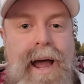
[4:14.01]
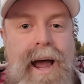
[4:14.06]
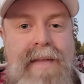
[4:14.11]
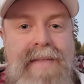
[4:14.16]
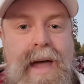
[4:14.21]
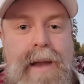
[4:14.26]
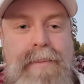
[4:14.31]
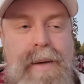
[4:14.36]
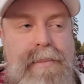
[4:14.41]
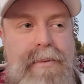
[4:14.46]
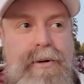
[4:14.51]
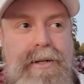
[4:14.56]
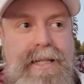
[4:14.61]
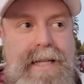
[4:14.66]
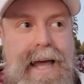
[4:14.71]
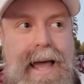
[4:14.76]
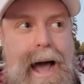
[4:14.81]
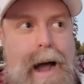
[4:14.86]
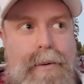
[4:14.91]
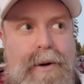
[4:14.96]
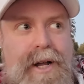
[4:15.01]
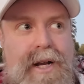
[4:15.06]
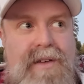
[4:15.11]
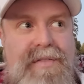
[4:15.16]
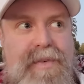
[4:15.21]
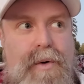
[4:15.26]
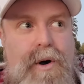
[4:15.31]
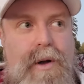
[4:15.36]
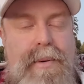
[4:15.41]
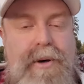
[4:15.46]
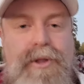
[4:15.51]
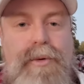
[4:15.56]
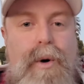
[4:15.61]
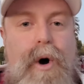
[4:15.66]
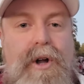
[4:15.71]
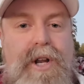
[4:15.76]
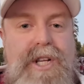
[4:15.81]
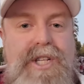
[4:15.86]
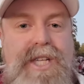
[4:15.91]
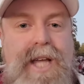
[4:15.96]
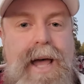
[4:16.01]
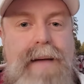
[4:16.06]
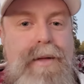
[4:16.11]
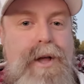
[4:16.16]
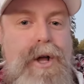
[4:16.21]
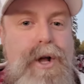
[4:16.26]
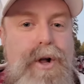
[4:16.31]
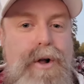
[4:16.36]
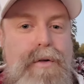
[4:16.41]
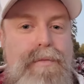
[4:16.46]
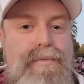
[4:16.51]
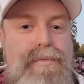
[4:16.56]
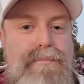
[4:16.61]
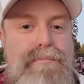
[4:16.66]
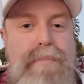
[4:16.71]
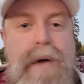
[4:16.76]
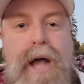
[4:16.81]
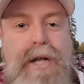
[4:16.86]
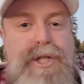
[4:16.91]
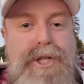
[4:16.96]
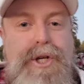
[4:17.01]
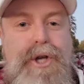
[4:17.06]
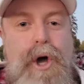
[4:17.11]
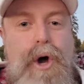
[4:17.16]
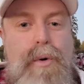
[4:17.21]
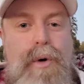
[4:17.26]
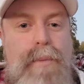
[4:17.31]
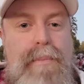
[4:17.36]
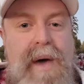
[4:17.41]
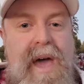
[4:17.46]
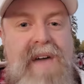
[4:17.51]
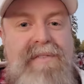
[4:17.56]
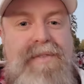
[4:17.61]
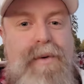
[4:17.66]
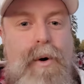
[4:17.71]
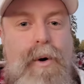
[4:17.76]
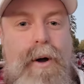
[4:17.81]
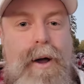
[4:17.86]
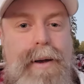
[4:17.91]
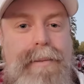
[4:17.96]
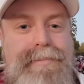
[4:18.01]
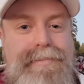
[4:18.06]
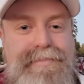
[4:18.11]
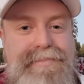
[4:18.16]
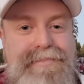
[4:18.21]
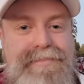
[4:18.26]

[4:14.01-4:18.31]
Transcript: And then people would say, how are we going to afford to build the wall? And he'd say, Mexico will pay for it.